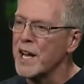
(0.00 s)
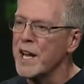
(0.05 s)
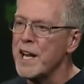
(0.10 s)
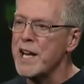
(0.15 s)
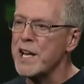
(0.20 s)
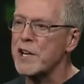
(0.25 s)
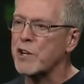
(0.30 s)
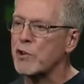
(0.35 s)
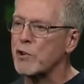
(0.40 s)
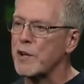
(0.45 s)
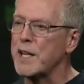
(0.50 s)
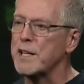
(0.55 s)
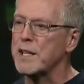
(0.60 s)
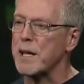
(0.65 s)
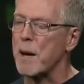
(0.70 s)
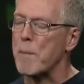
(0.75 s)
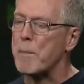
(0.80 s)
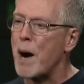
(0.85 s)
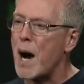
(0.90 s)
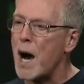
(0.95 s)
He created
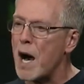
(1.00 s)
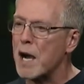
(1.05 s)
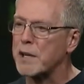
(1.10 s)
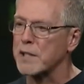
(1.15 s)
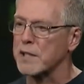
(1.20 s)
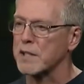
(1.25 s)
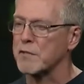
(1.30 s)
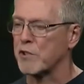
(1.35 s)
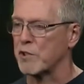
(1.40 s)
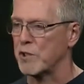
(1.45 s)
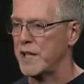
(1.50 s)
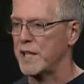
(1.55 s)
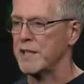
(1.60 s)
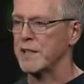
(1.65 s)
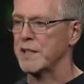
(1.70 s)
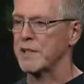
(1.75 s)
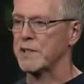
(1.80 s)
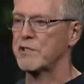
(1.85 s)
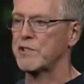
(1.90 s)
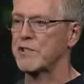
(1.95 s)
a pocket of
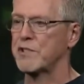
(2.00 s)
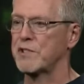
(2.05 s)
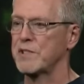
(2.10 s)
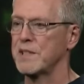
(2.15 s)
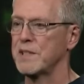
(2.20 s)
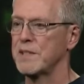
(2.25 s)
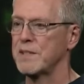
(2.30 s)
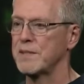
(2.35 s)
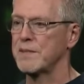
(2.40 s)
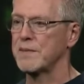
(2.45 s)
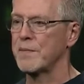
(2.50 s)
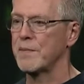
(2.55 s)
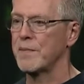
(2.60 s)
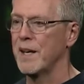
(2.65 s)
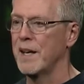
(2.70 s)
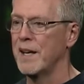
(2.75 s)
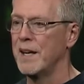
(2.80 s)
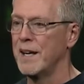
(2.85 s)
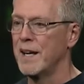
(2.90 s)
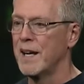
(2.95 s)
greatness.
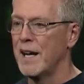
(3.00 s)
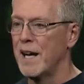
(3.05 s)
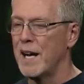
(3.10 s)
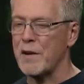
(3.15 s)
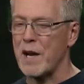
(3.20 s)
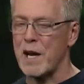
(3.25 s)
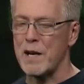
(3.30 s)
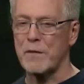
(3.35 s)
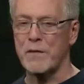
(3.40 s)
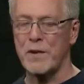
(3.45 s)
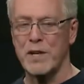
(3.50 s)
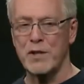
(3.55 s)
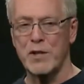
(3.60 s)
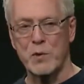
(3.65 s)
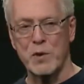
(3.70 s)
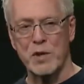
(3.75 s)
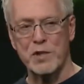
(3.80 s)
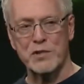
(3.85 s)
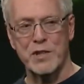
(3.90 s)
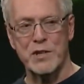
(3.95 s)
I got a friend who
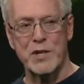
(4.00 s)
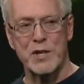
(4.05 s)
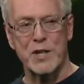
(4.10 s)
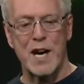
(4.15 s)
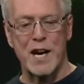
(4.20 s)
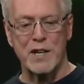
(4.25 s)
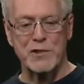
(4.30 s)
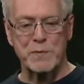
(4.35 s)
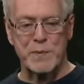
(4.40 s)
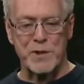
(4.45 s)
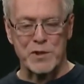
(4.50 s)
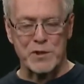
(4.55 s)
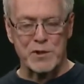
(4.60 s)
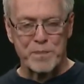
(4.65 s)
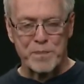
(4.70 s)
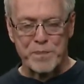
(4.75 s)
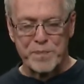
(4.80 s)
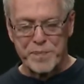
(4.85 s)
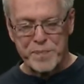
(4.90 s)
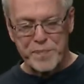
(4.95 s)
works at York Hospital.
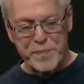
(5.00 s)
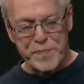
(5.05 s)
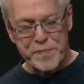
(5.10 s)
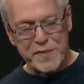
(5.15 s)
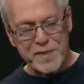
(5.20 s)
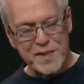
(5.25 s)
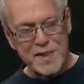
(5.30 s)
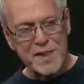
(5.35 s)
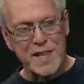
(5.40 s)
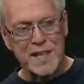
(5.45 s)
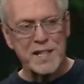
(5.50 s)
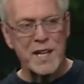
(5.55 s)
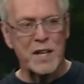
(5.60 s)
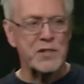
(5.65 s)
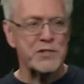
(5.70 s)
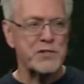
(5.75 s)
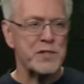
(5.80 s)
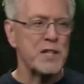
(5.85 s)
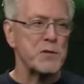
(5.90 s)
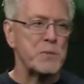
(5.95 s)
Now
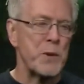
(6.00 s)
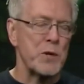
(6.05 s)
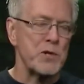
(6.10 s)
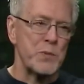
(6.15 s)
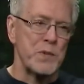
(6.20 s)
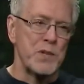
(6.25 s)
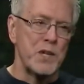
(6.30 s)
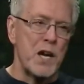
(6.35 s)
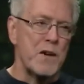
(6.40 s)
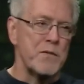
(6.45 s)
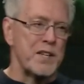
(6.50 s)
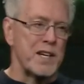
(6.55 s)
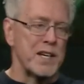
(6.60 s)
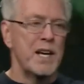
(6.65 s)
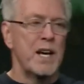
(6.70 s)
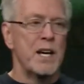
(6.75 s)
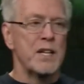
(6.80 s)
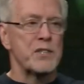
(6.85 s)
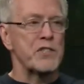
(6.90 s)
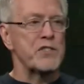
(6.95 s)
listen, this person would love to,
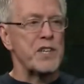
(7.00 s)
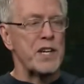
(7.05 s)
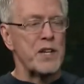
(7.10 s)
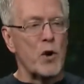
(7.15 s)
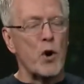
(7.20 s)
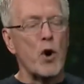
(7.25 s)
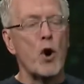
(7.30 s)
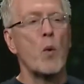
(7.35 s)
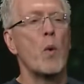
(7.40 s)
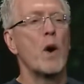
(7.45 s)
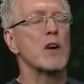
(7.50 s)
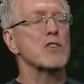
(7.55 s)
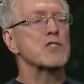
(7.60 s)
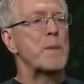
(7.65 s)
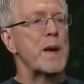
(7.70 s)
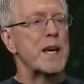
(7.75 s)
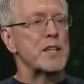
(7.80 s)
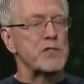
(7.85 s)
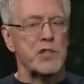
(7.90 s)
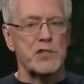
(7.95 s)
to see the whole
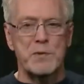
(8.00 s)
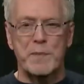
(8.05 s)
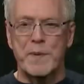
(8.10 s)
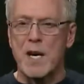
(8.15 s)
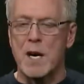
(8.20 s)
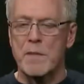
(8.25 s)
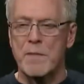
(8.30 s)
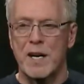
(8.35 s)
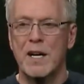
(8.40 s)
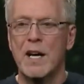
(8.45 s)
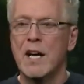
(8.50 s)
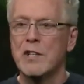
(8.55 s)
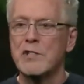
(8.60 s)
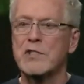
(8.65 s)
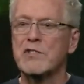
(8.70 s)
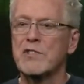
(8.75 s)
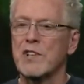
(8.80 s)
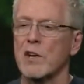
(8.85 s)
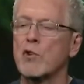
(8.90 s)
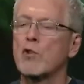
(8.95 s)
WellSpan system become a,
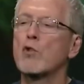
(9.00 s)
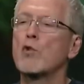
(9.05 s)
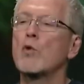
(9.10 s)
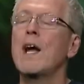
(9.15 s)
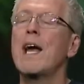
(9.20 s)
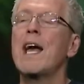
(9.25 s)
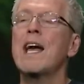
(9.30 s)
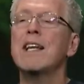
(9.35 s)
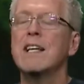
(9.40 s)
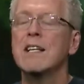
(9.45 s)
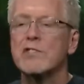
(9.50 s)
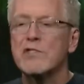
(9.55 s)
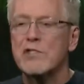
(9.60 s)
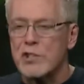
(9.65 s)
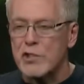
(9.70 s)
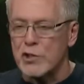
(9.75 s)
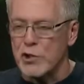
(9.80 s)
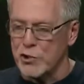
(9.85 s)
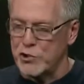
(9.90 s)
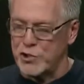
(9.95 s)
just a great
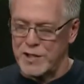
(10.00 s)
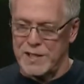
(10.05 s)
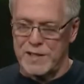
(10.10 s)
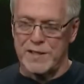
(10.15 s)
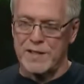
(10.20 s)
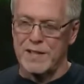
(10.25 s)
institution.